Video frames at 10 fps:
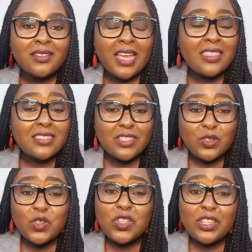And this is
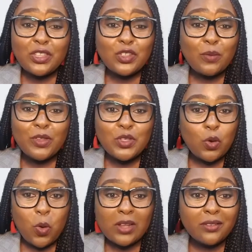usually the job that you're
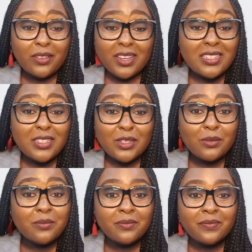qualified to do.
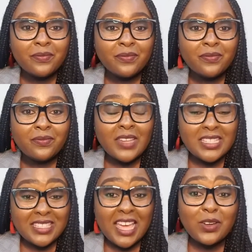
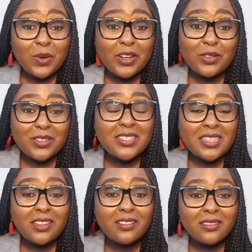It's that critical
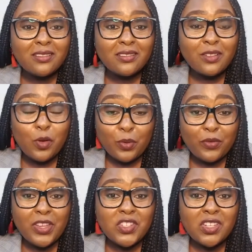skill or
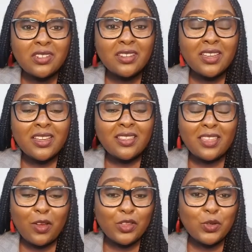profession
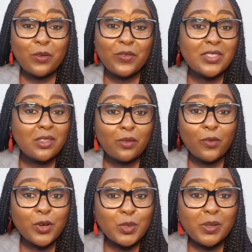that got you a visa in the
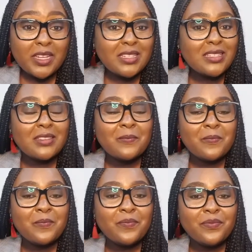first place.
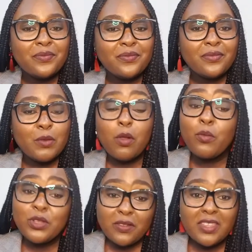Well,
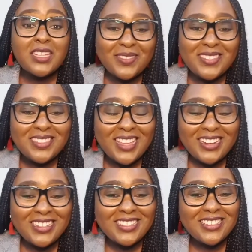most of the time, that
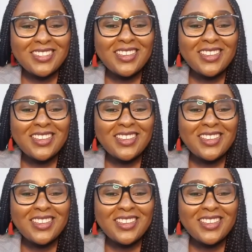is.